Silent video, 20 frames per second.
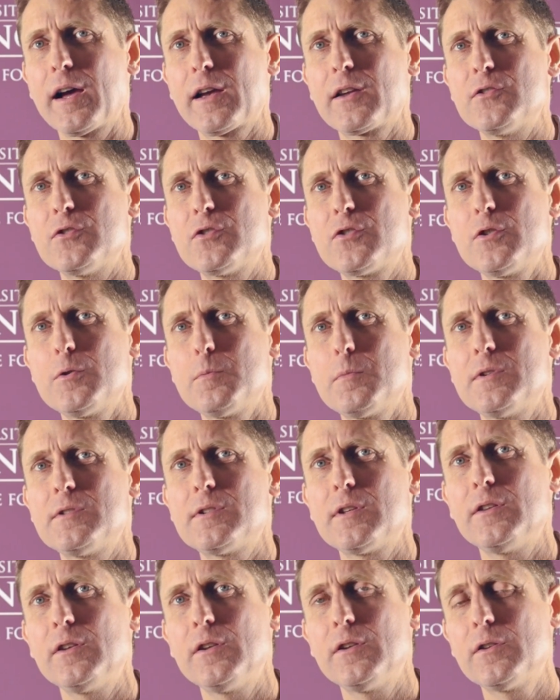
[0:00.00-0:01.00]

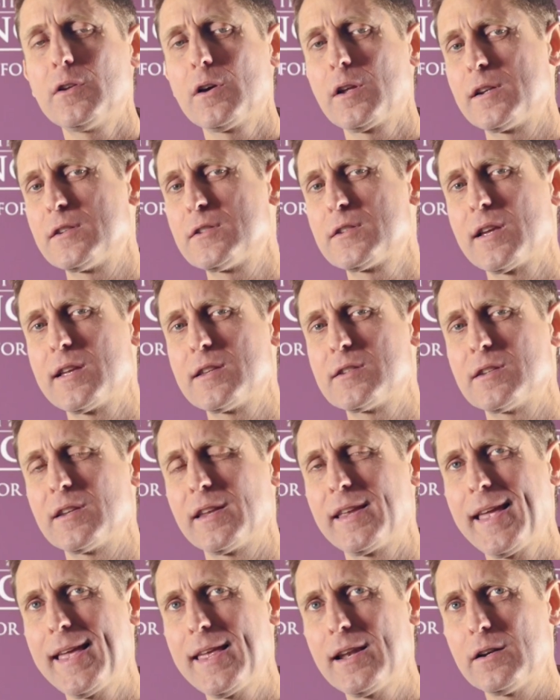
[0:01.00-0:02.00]
consumers in the United States and
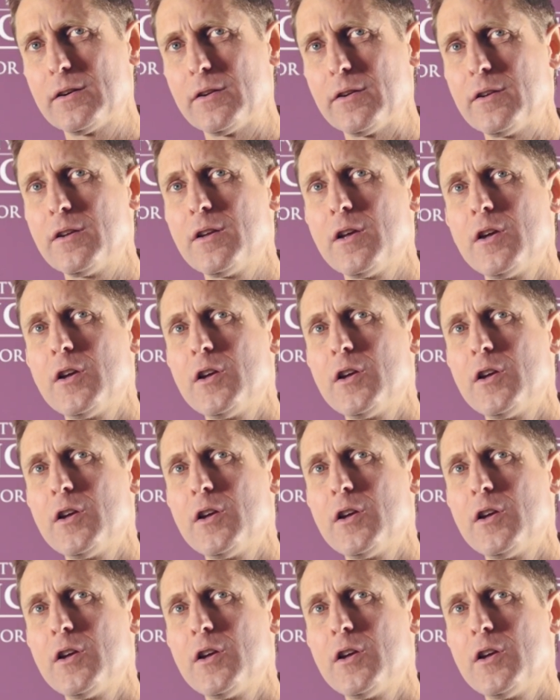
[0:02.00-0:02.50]
Canada,